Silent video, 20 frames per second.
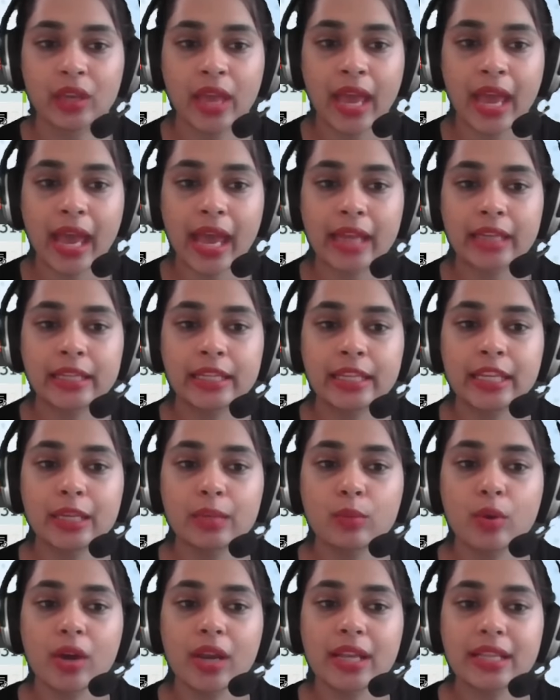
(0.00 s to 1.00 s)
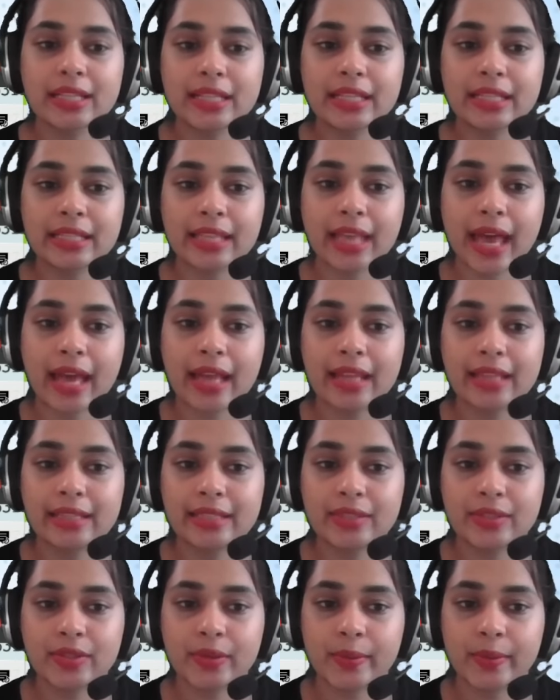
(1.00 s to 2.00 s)
And hemolysis and
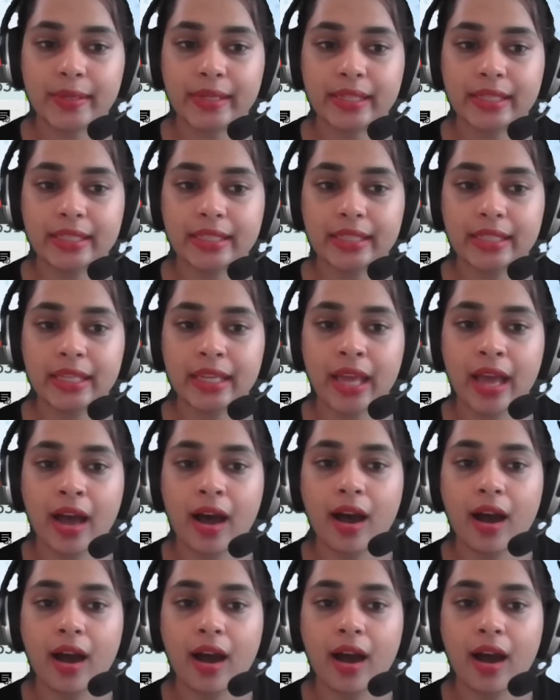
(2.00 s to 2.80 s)
sterility